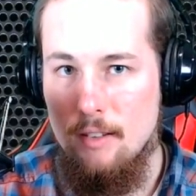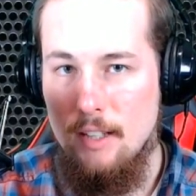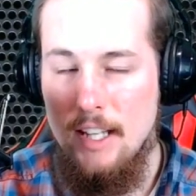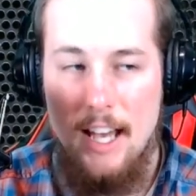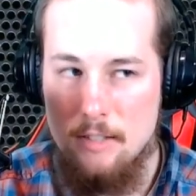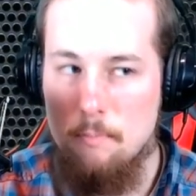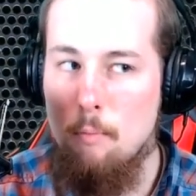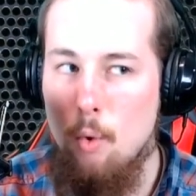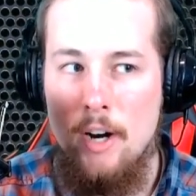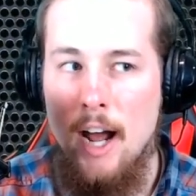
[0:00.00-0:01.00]
He has
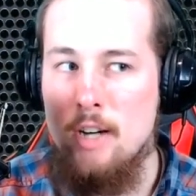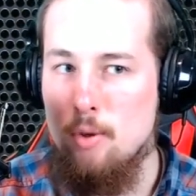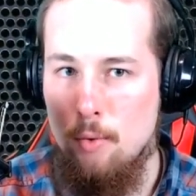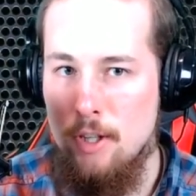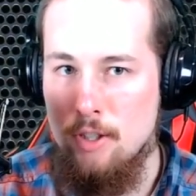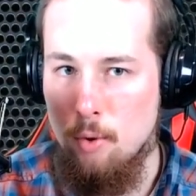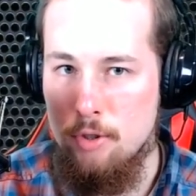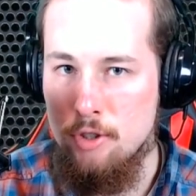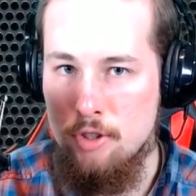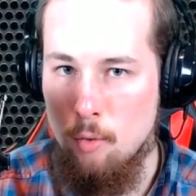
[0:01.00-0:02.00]
more natural
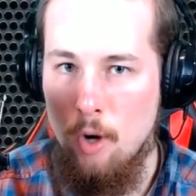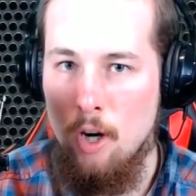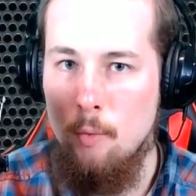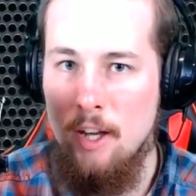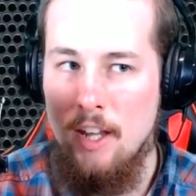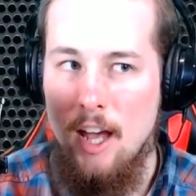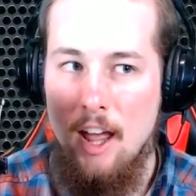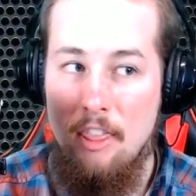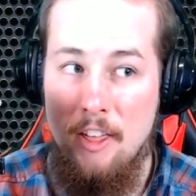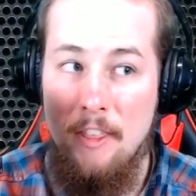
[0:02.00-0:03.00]
resources to work with
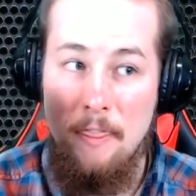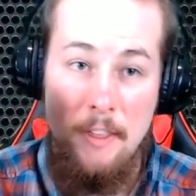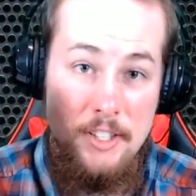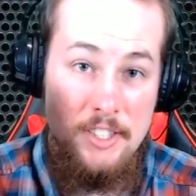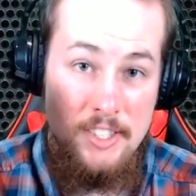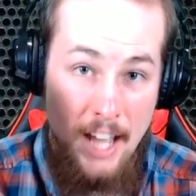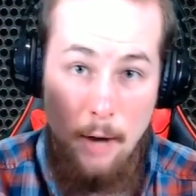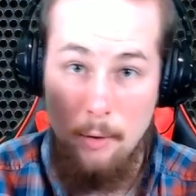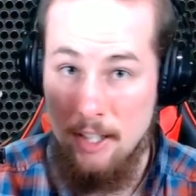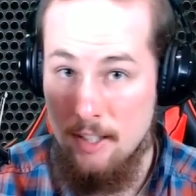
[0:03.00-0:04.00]
than the
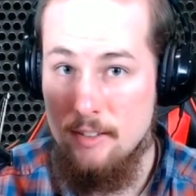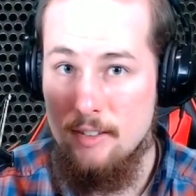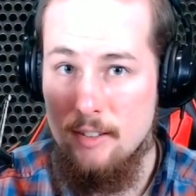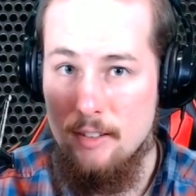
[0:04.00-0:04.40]
Saudis,